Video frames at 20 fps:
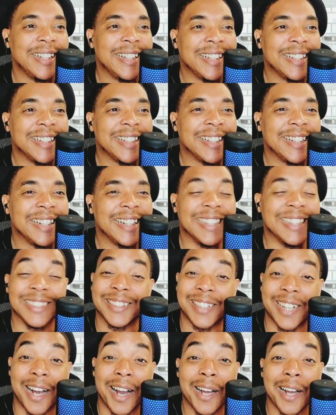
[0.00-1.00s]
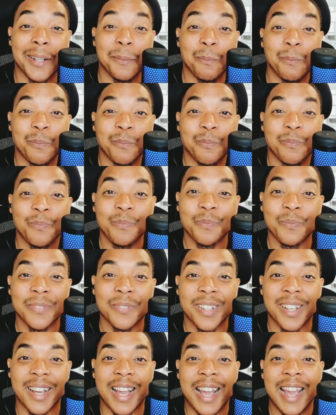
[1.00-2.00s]
it's time.
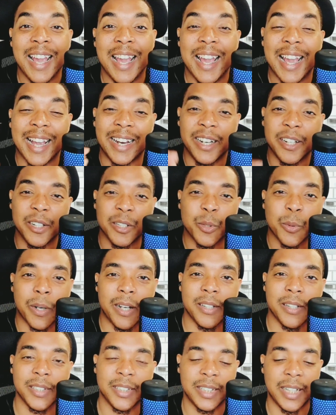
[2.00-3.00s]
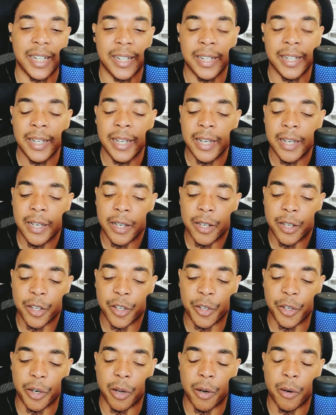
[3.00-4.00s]
And here's what I'll say. You
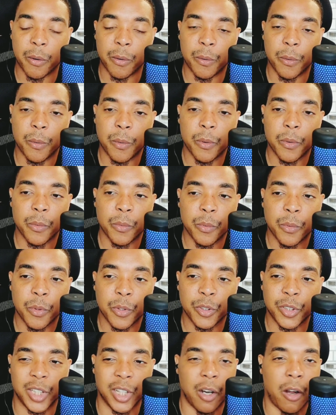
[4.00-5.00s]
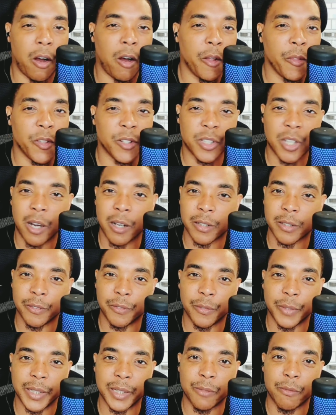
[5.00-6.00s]
know, all the talk of ring
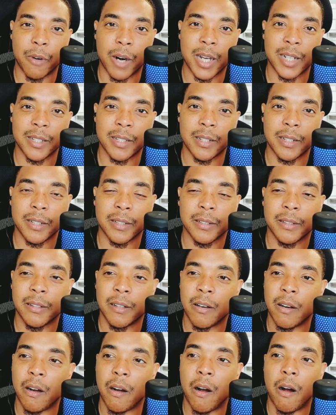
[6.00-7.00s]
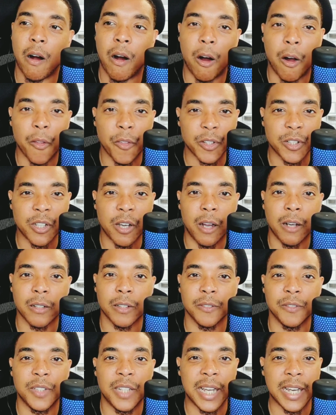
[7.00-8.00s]
rust, all the talk of
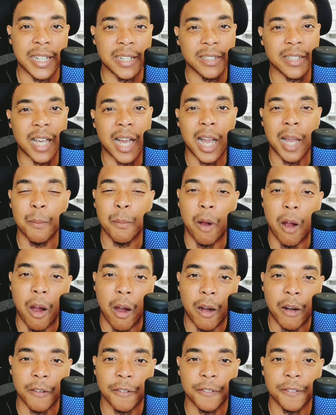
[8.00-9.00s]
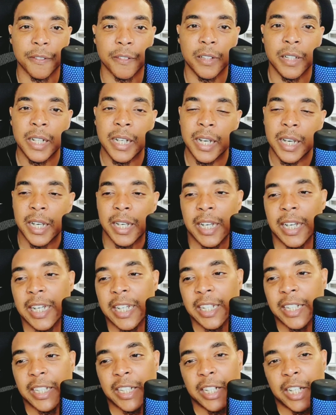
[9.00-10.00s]
taking time off.
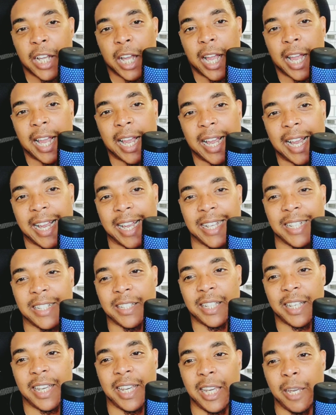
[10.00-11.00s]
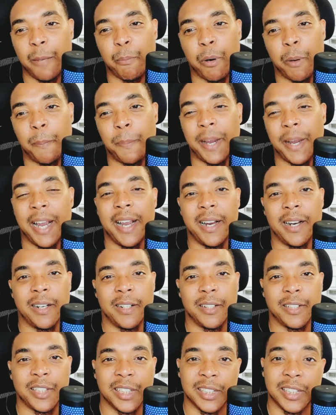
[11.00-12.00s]
Is he prepared since
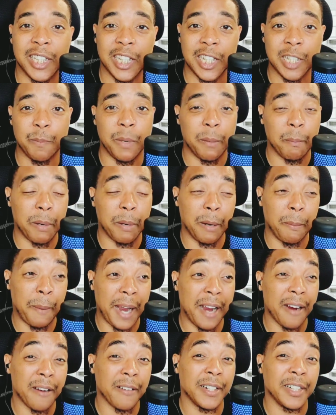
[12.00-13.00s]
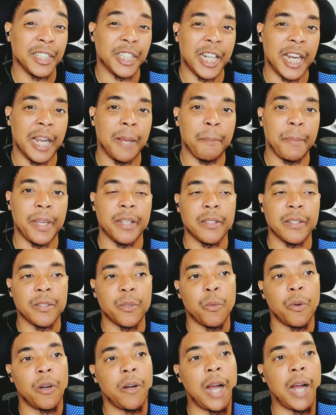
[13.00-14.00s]
he's been preparing champions? Well,
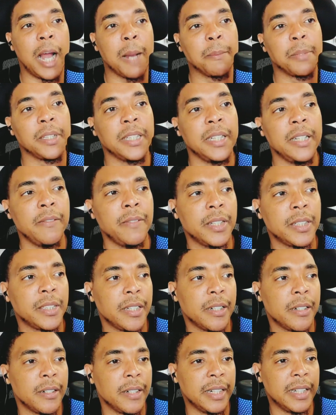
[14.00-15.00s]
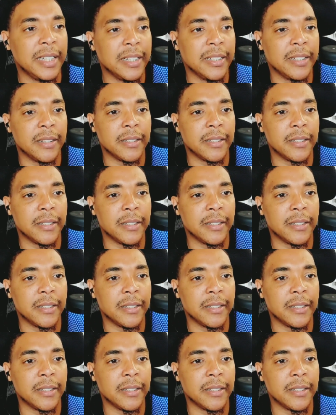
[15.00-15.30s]
I believe that there is a